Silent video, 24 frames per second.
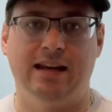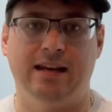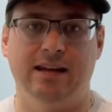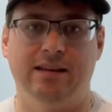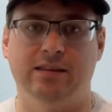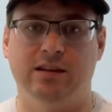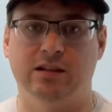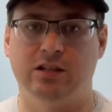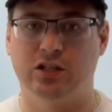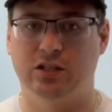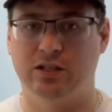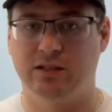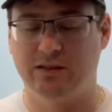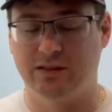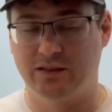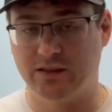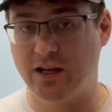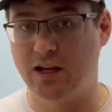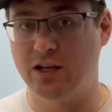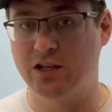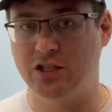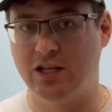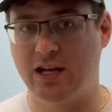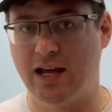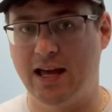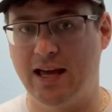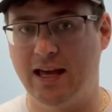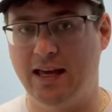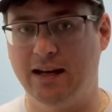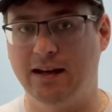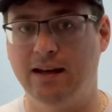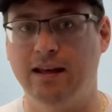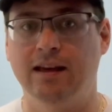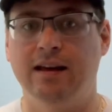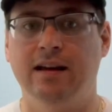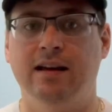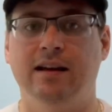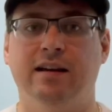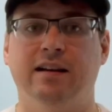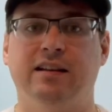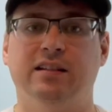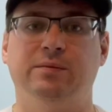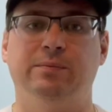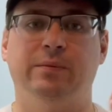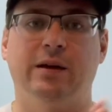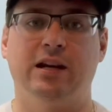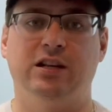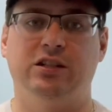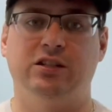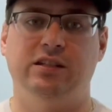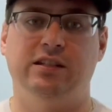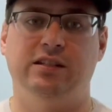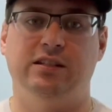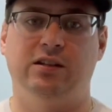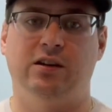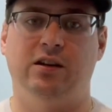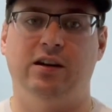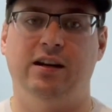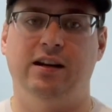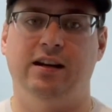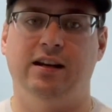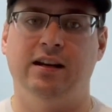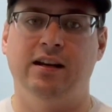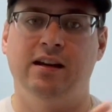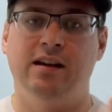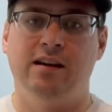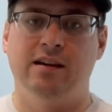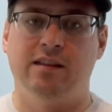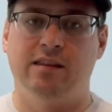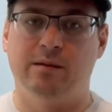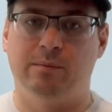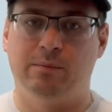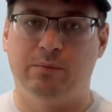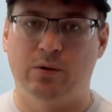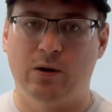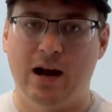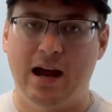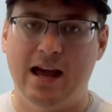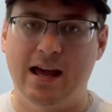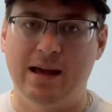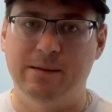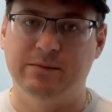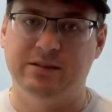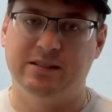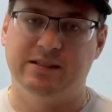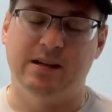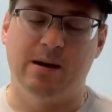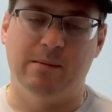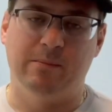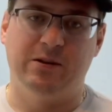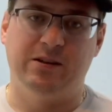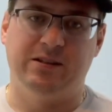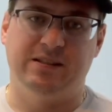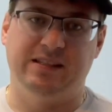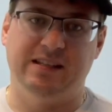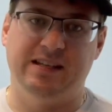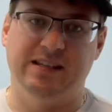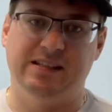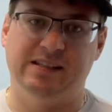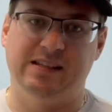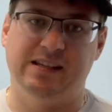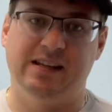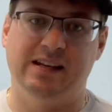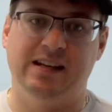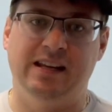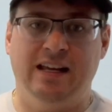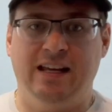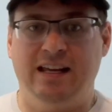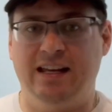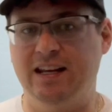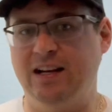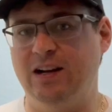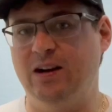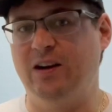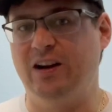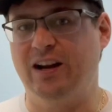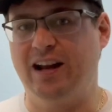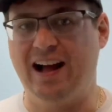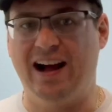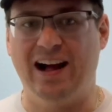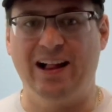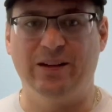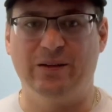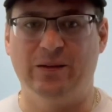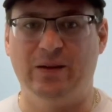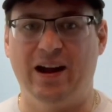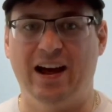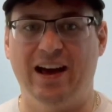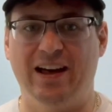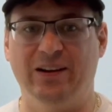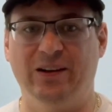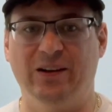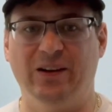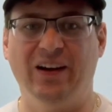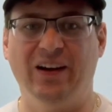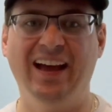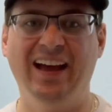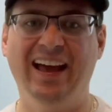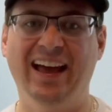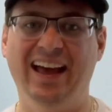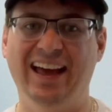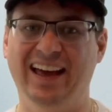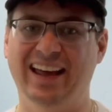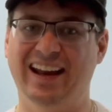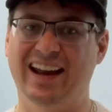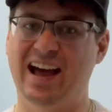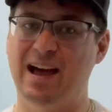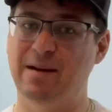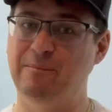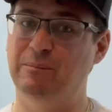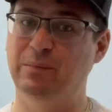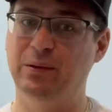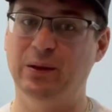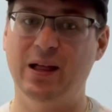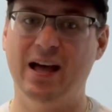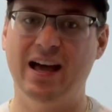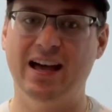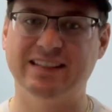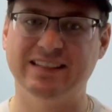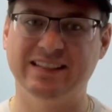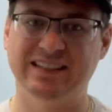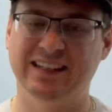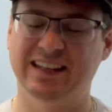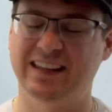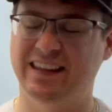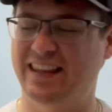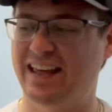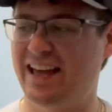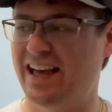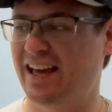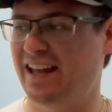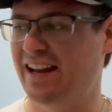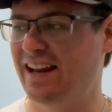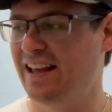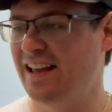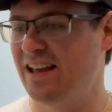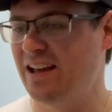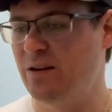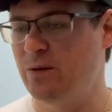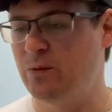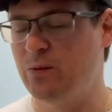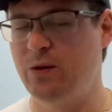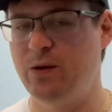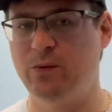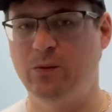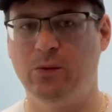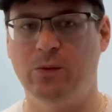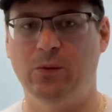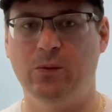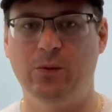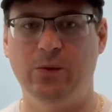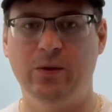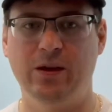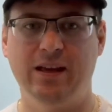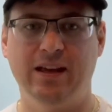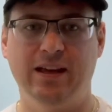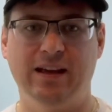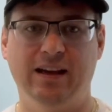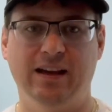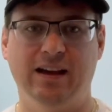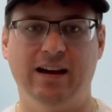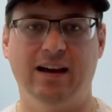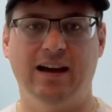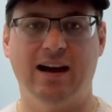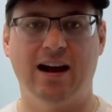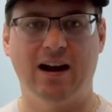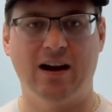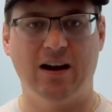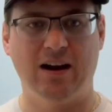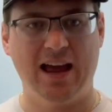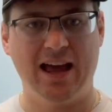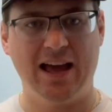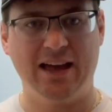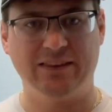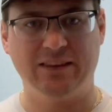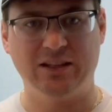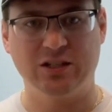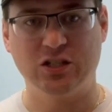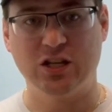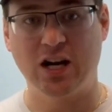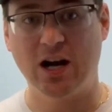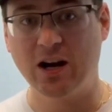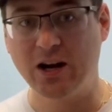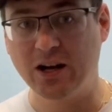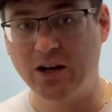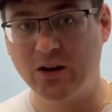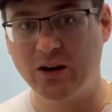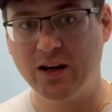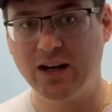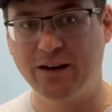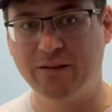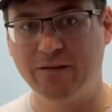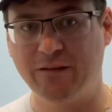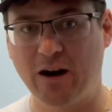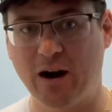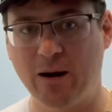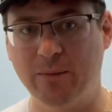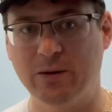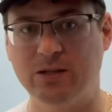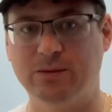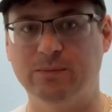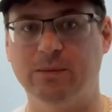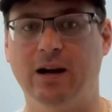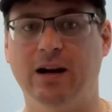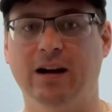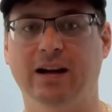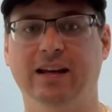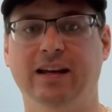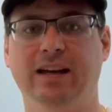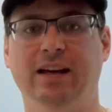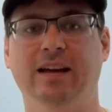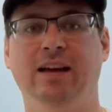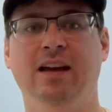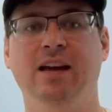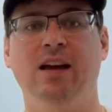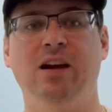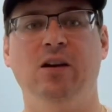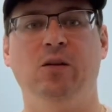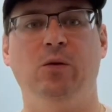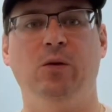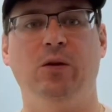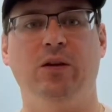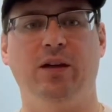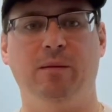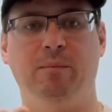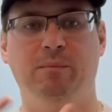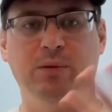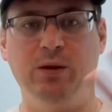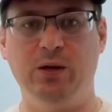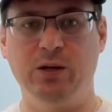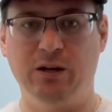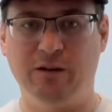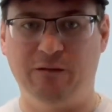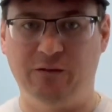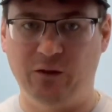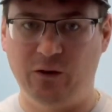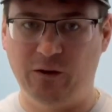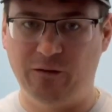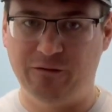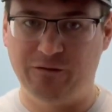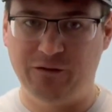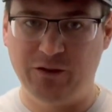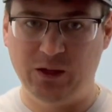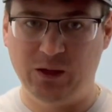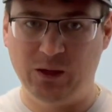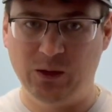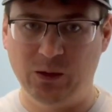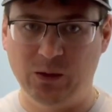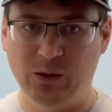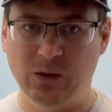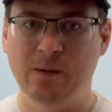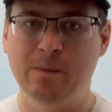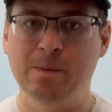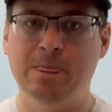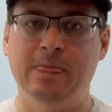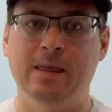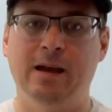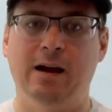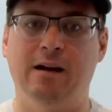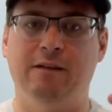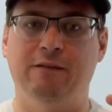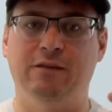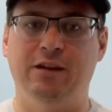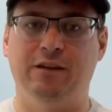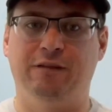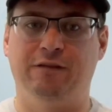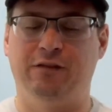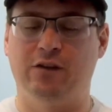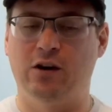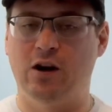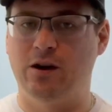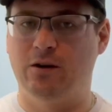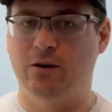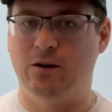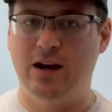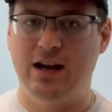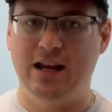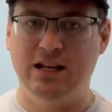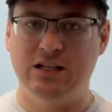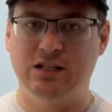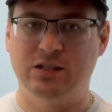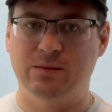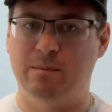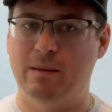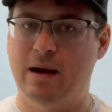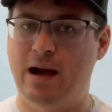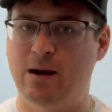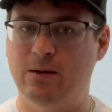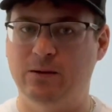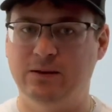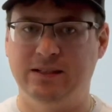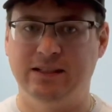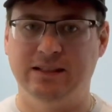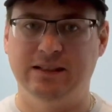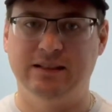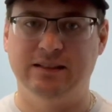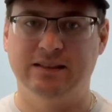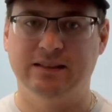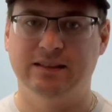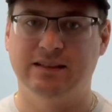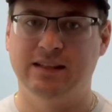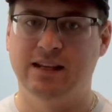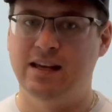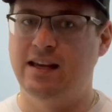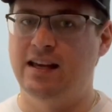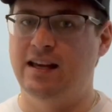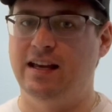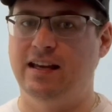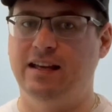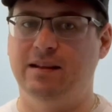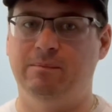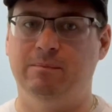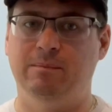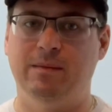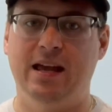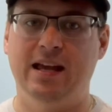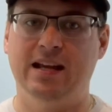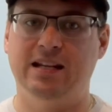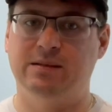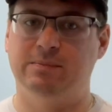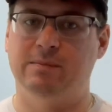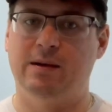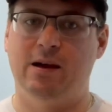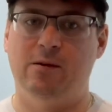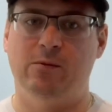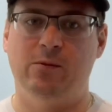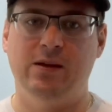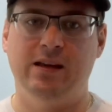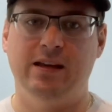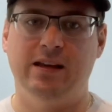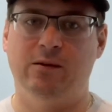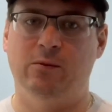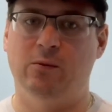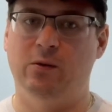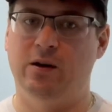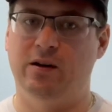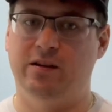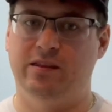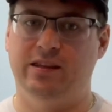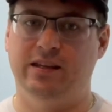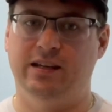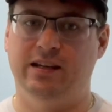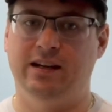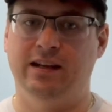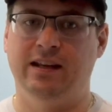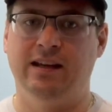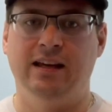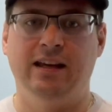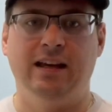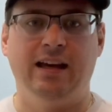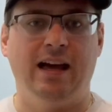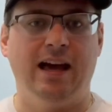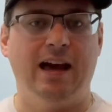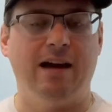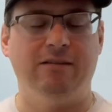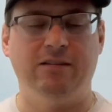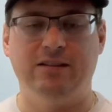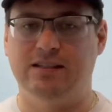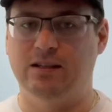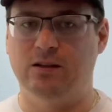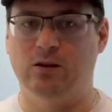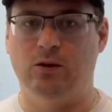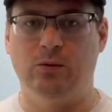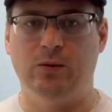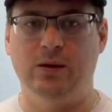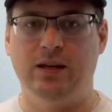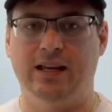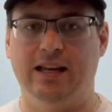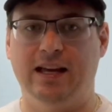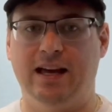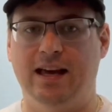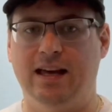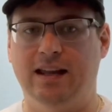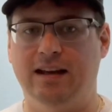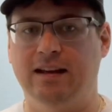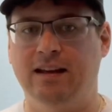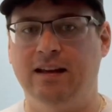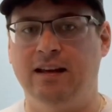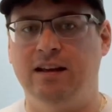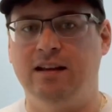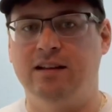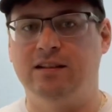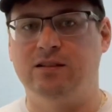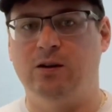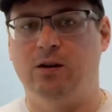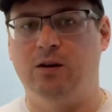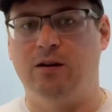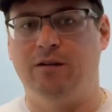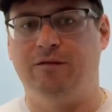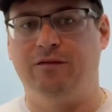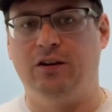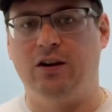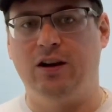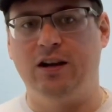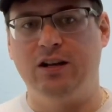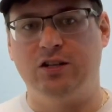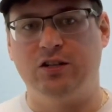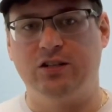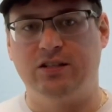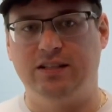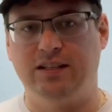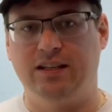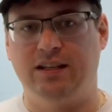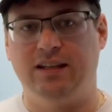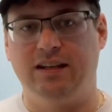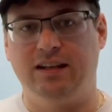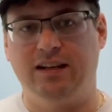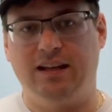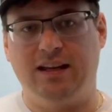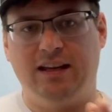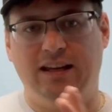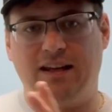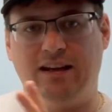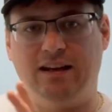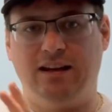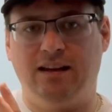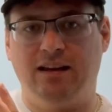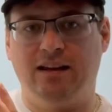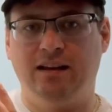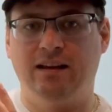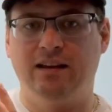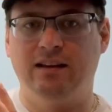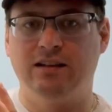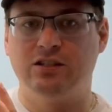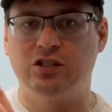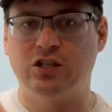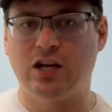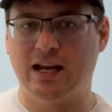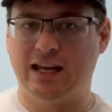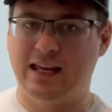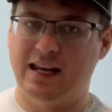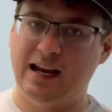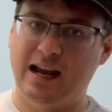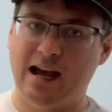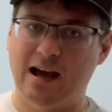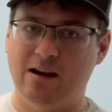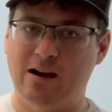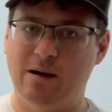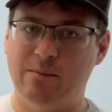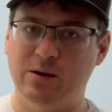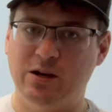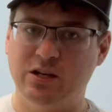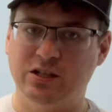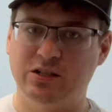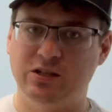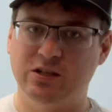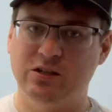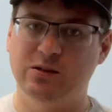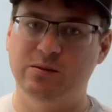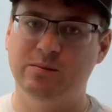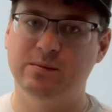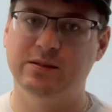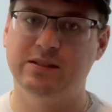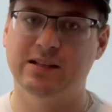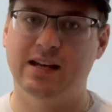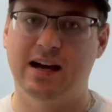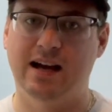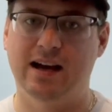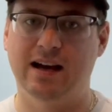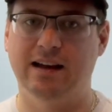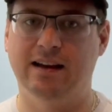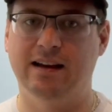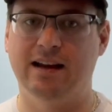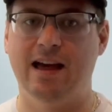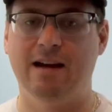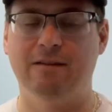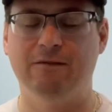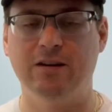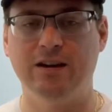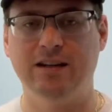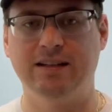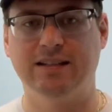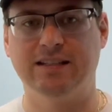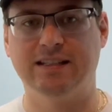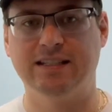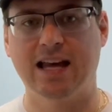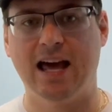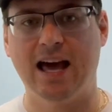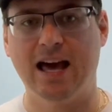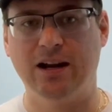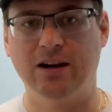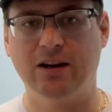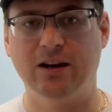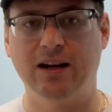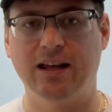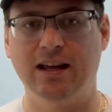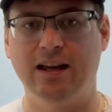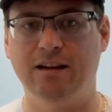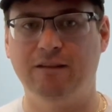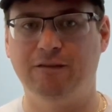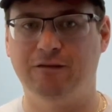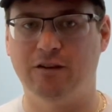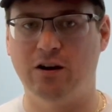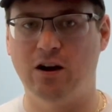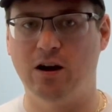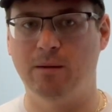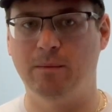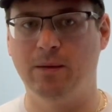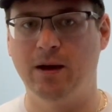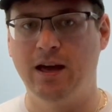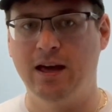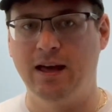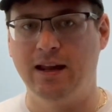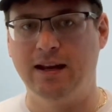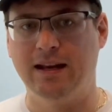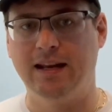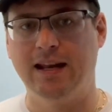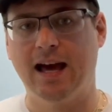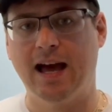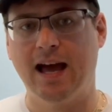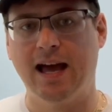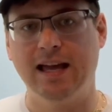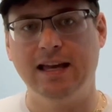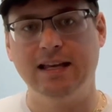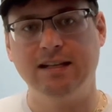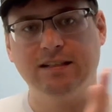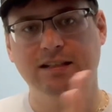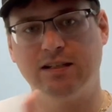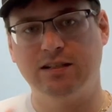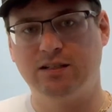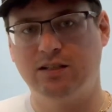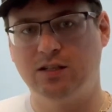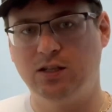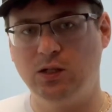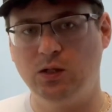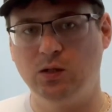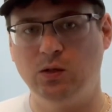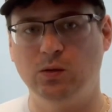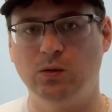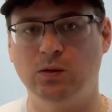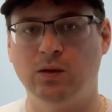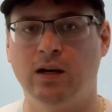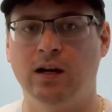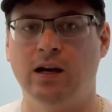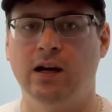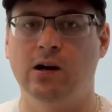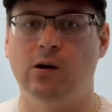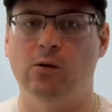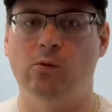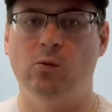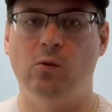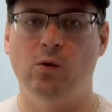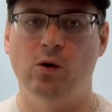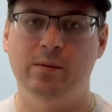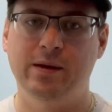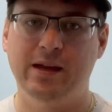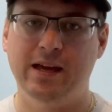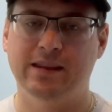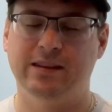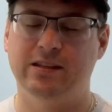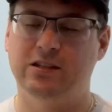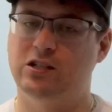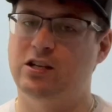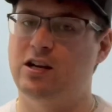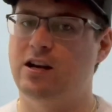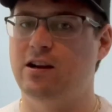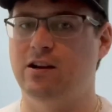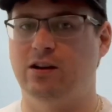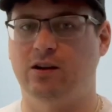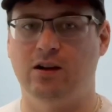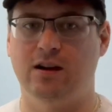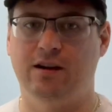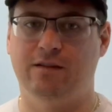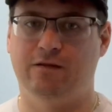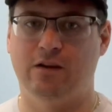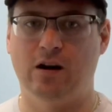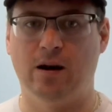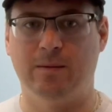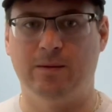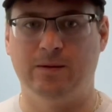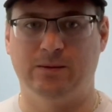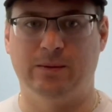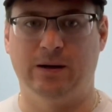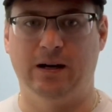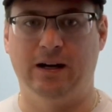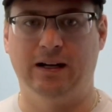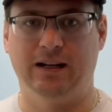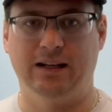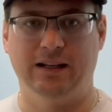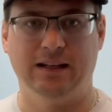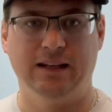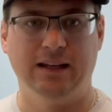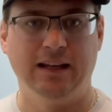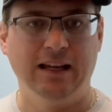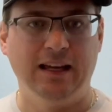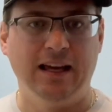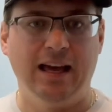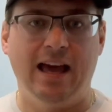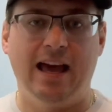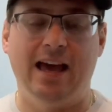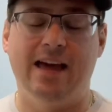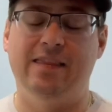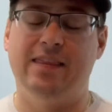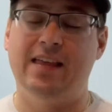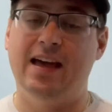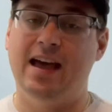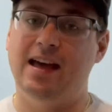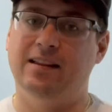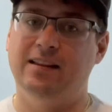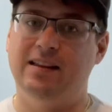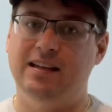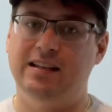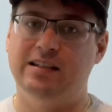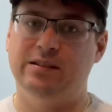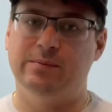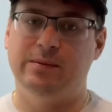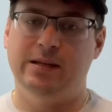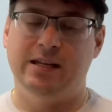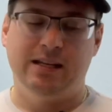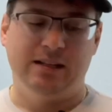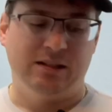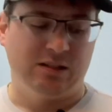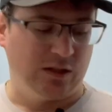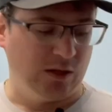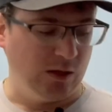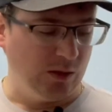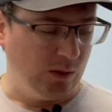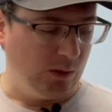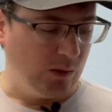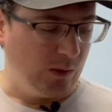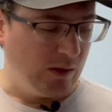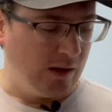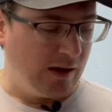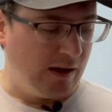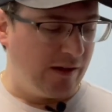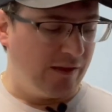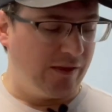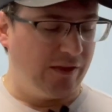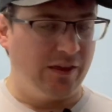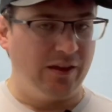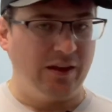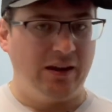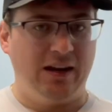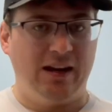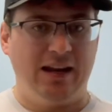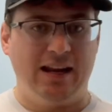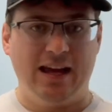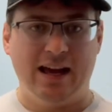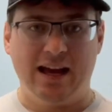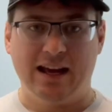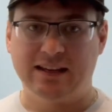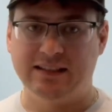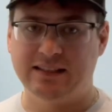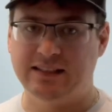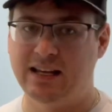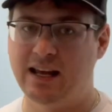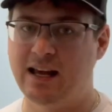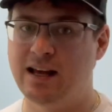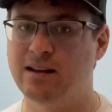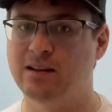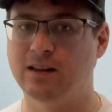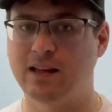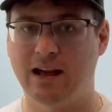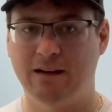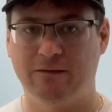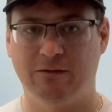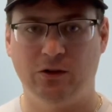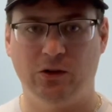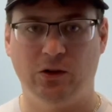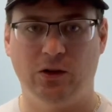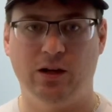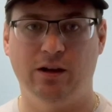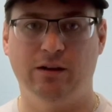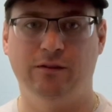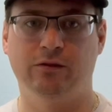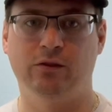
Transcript: in the sunshine, especially during the prime summer season here in Colorado. And I'm blessed that we we are at the Cherry Creek Farmers Market with a beautiful view of the Front Range mountains. It makes my week worth it every single weekend. So if you're interested in checking out our mushrooms on every Saturday from 9 to 2, we'll be at the Cherry Creek Farmers Market. And that leads me to the next level of